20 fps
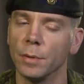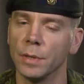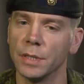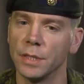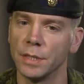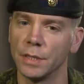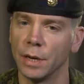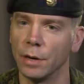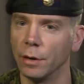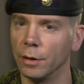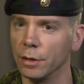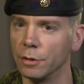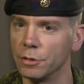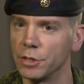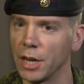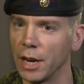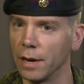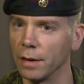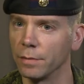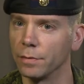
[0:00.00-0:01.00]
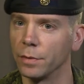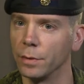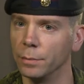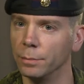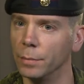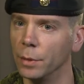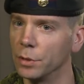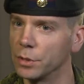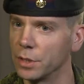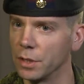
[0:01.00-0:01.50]
was our understanding for
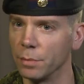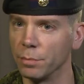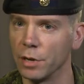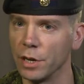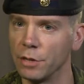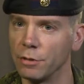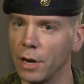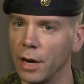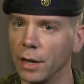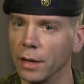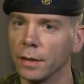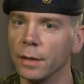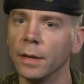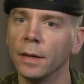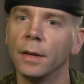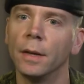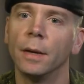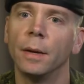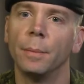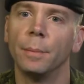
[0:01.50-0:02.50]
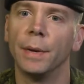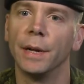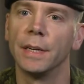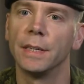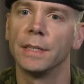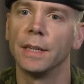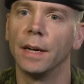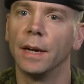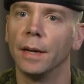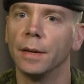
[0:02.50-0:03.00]
most of the pre-training. But